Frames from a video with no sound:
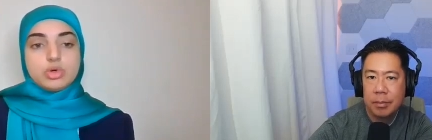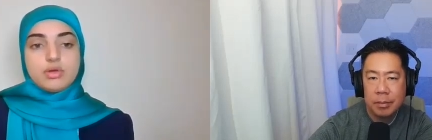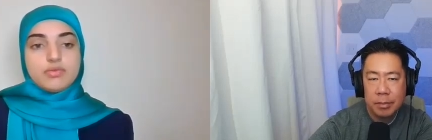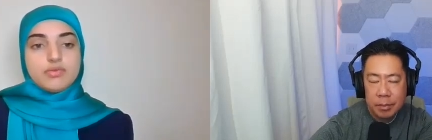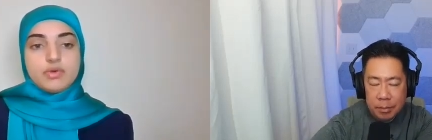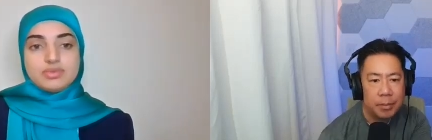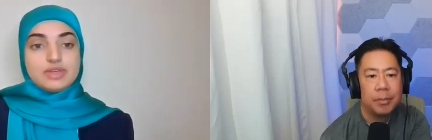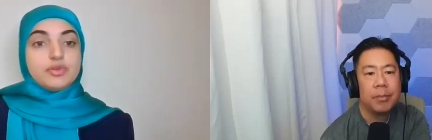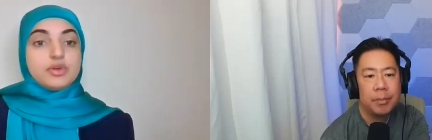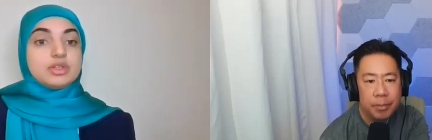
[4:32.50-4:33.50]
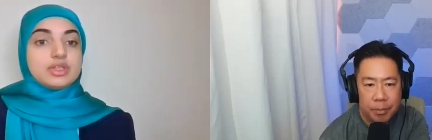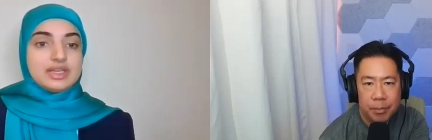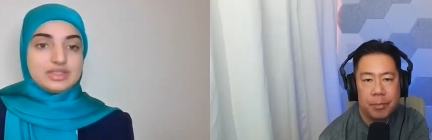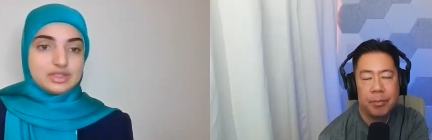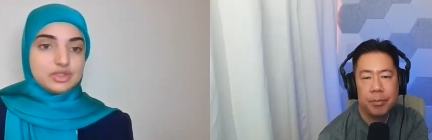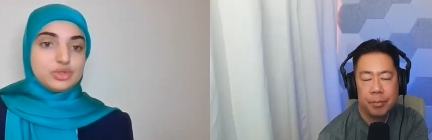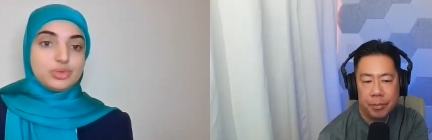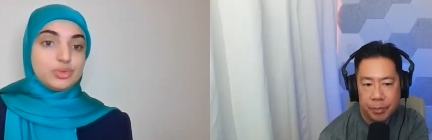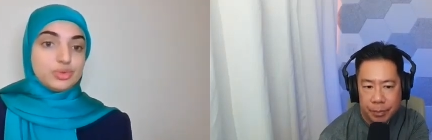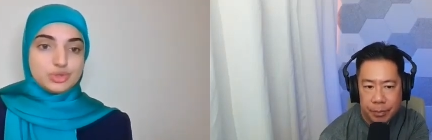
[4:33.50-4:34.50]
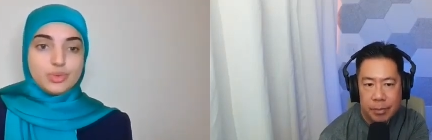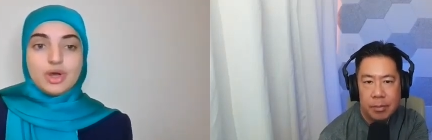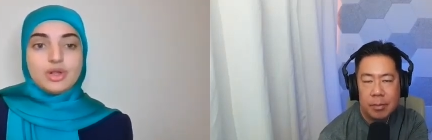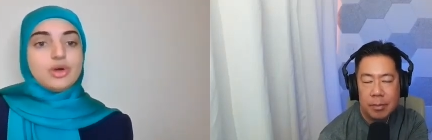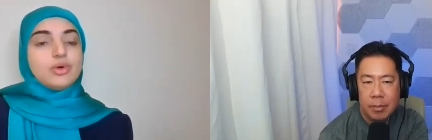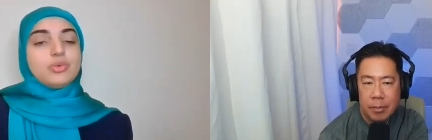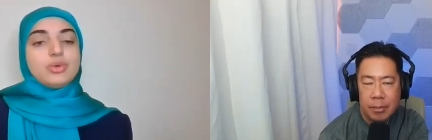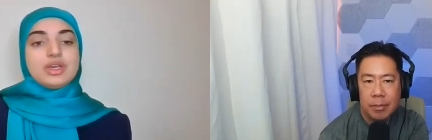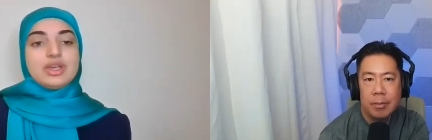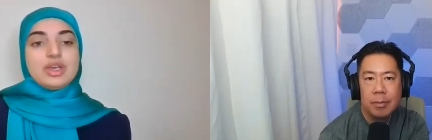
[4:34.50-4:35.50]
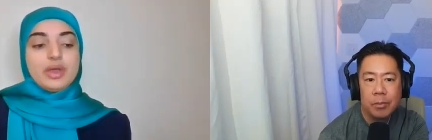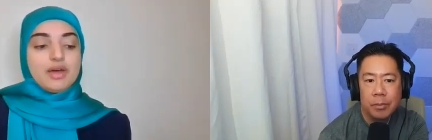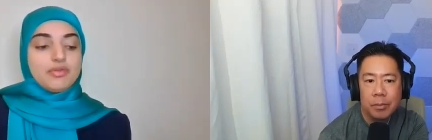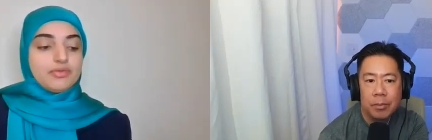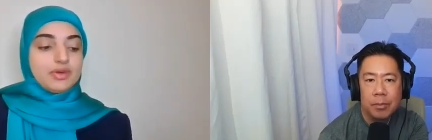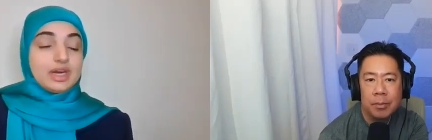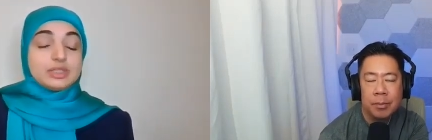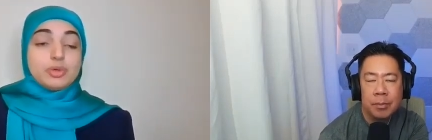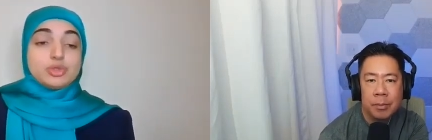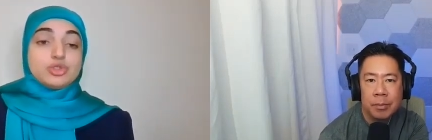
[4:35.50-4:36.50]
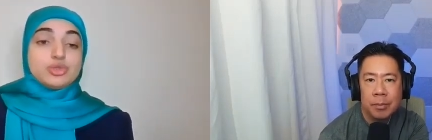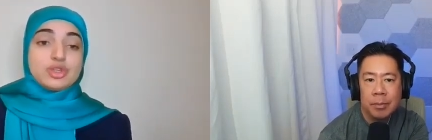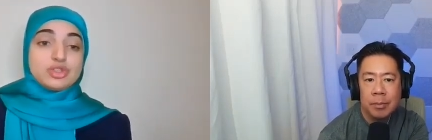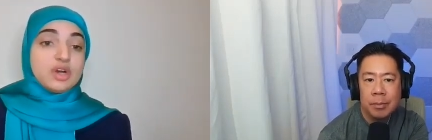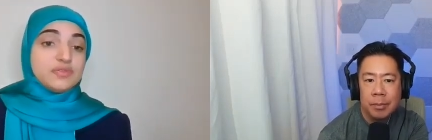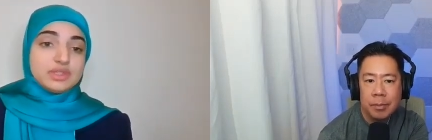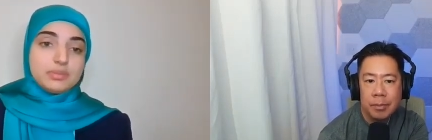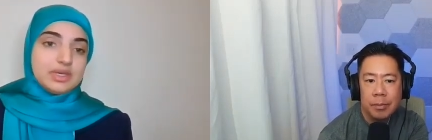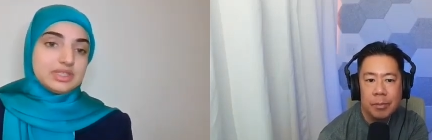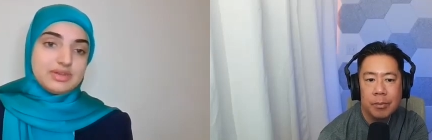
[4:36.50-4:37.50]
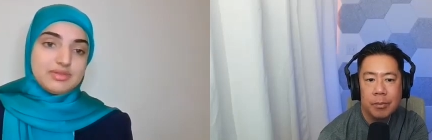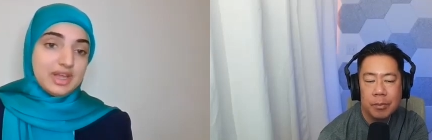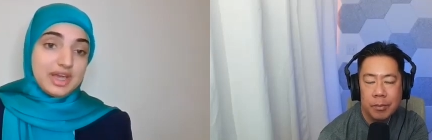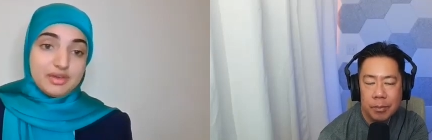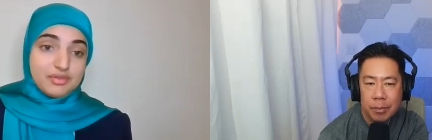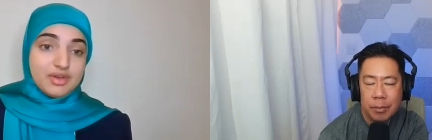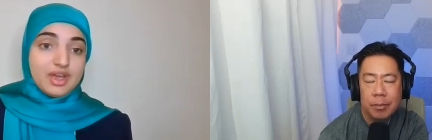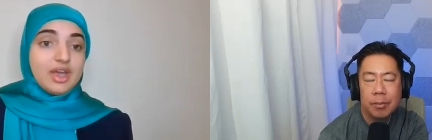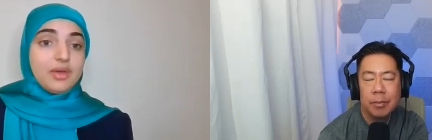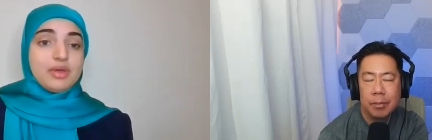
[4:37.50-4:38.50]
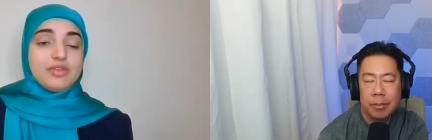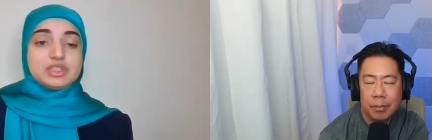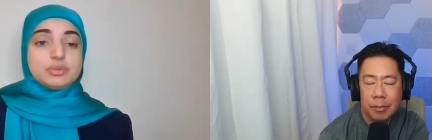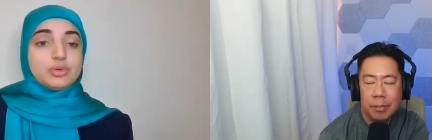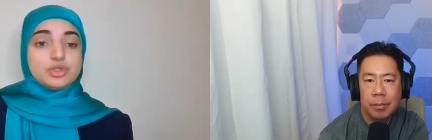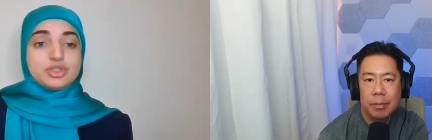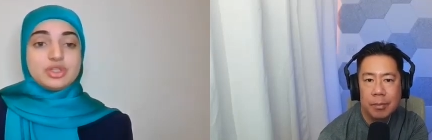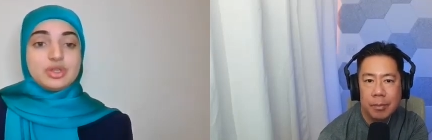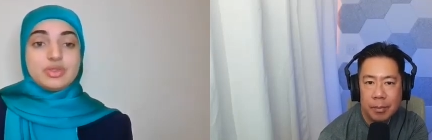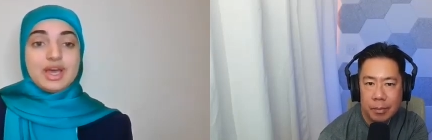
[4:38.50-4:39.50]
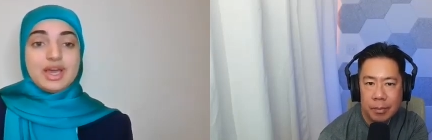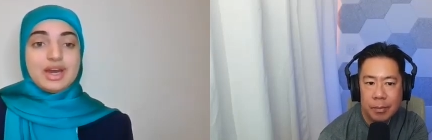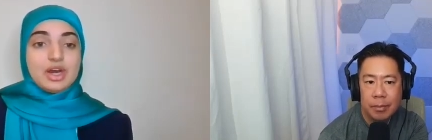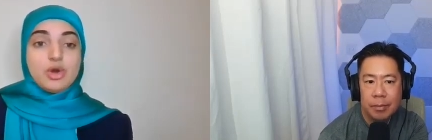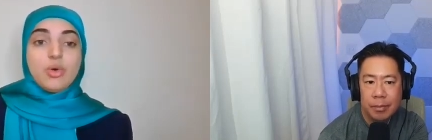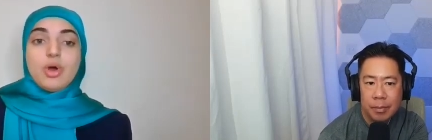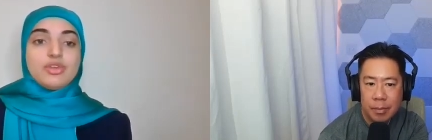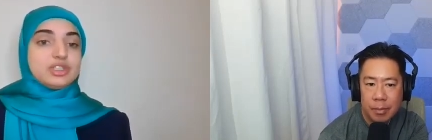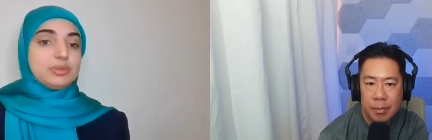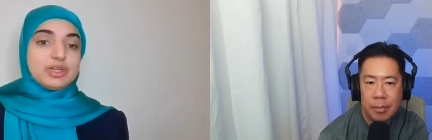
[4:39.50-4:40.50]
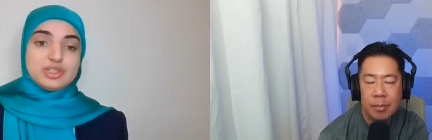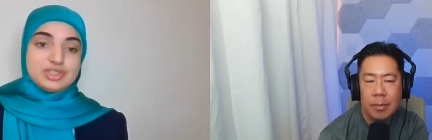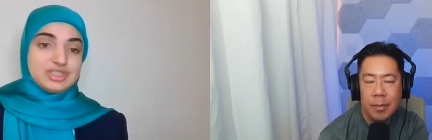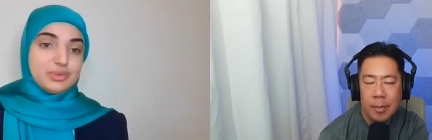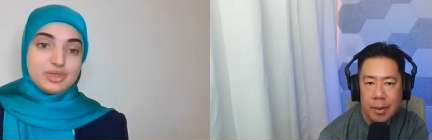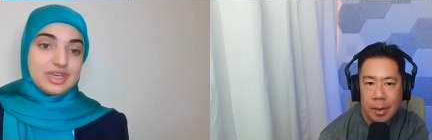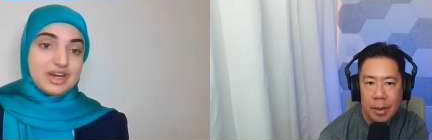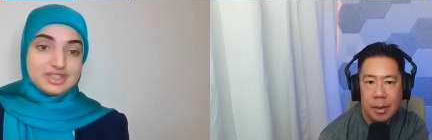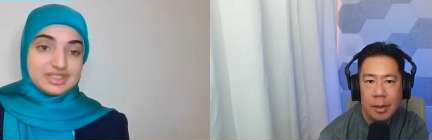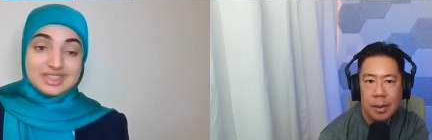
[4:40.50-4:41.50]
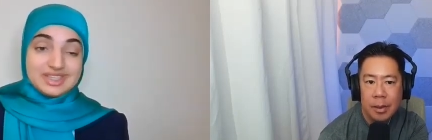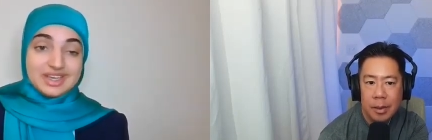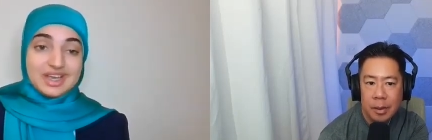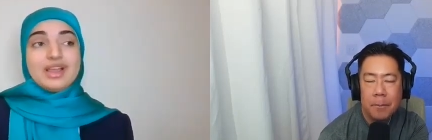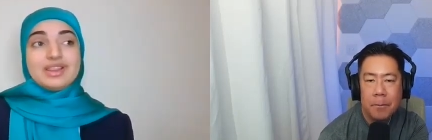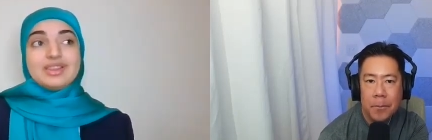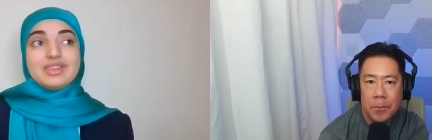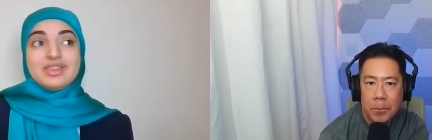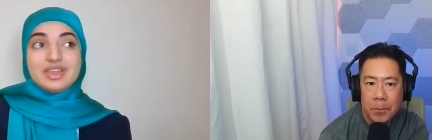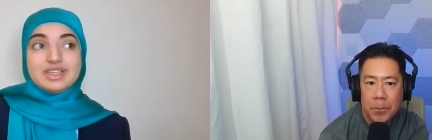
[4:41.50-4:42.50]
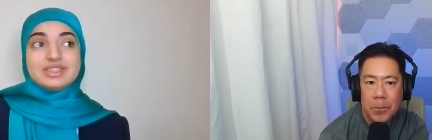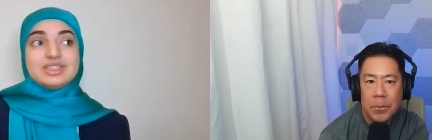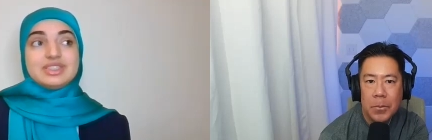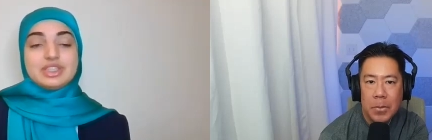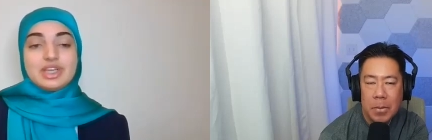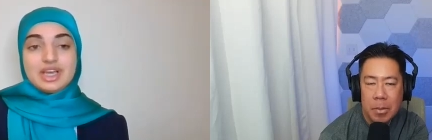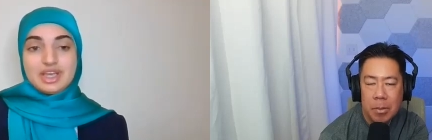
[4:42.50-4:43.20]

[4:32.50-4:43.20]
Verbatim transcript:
Speaker 1: sort of difficult cases to swallow. We, we have an exposure to the troughs and peaks of life. We have an exposure that no other specialty would guarantee. And this